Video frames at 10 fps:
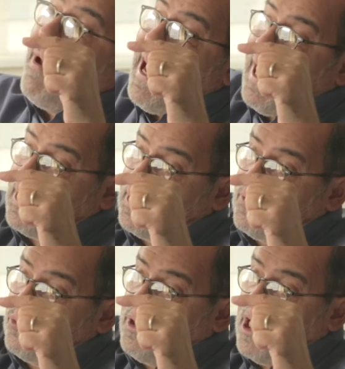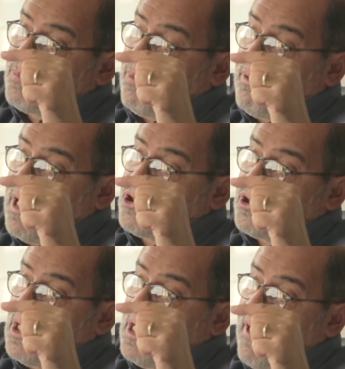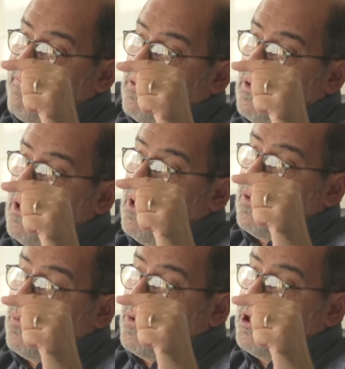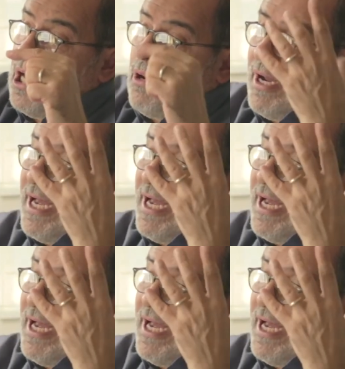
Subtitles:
back to the experiential level with our